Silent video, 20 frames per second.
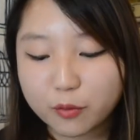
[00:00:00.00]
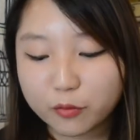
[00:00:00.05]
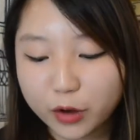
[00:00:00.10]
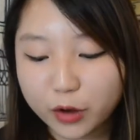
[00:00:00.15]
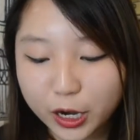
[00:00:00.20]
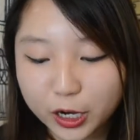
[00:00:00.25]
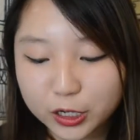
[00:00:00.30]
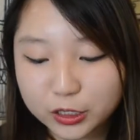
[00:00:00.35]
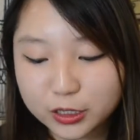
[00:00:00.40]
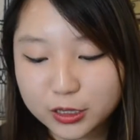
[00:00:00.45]

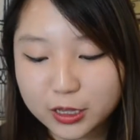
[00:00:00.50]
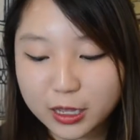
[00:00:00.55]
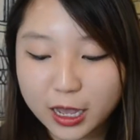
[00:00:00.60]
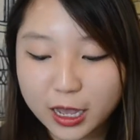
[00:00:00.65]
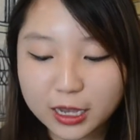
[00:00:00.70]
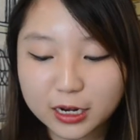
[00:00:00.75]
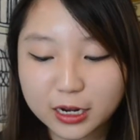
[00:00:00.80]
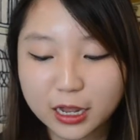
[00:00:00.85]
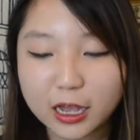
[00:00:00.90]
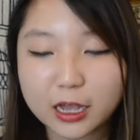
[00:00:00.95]
Prior to
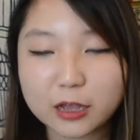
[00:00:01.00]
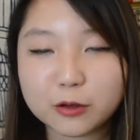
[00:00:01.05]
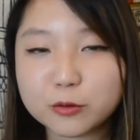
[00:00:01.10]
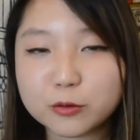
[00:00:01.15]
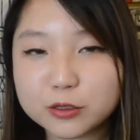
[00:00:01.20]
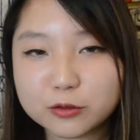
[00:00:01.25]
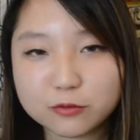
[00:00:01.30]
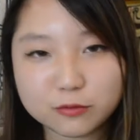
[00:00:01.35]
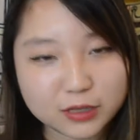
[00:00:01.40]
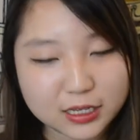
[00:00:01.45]
that, I
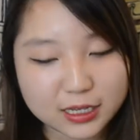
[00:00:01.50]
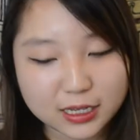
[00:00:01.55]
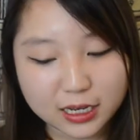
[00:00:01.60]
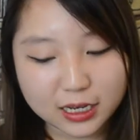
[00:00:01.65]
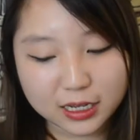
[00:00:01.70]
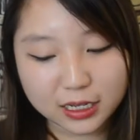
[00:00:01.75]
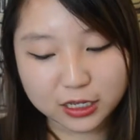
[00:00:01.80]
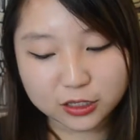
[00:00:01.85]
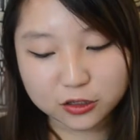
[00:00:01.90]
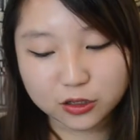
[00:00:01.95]
wasn't really
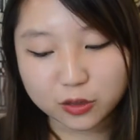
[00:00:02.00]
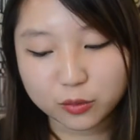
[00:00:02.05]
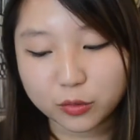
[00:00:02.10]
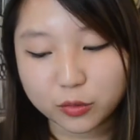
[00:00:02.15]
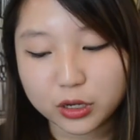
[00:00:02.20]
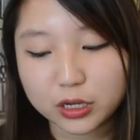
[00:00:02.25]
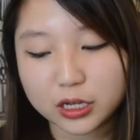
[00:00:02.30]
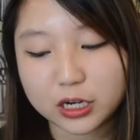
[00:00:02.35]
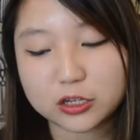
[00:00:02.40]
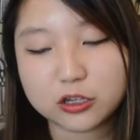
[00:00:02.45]
getting into the
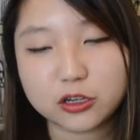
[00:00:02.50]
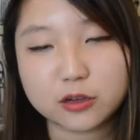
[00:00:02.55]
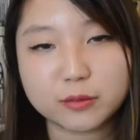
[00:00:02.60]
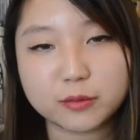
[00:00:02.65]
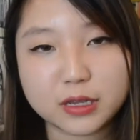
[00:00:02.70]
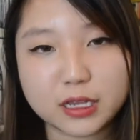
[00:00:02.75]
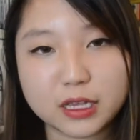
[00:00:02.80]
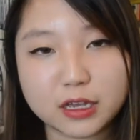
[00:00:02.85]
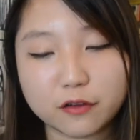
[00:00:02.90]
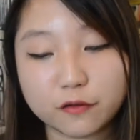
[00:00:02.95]
book and it took
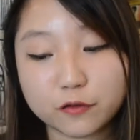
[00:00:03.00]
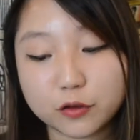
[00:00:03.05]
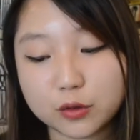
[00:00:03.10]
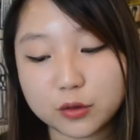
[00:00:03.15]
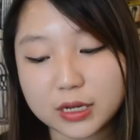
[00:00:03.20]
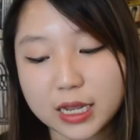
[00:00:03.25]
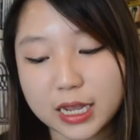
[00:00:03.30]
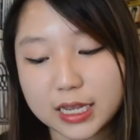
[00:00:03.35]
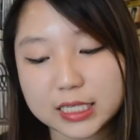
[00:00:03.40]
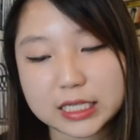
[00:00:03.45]
me a few
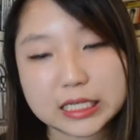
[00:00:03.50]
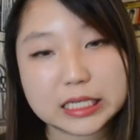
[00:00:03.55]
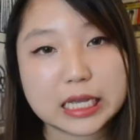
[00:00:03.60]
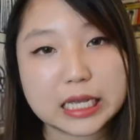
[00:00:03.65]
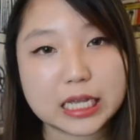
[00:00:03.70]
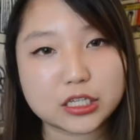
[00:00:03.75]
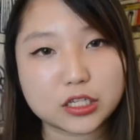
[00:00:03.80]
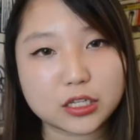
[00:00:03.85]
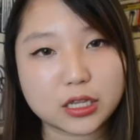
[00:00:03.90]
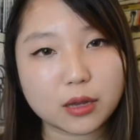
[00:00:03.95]
days to
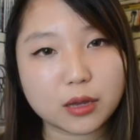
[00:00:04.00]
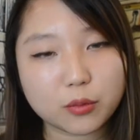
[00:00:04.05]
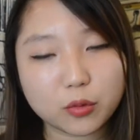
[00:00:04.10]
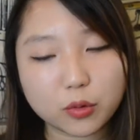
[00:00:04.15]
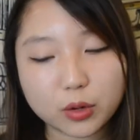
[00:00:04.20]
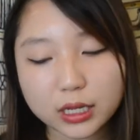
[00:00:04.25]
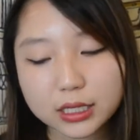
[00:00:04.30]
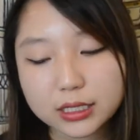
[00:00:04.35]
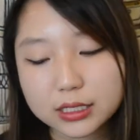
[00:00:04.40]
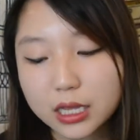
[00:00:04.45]
get to that
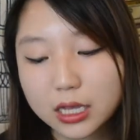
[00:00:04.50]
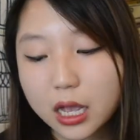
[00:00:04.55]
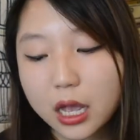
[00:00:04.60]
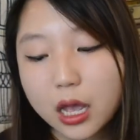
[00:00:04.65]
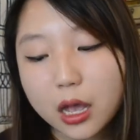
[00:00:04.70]
point.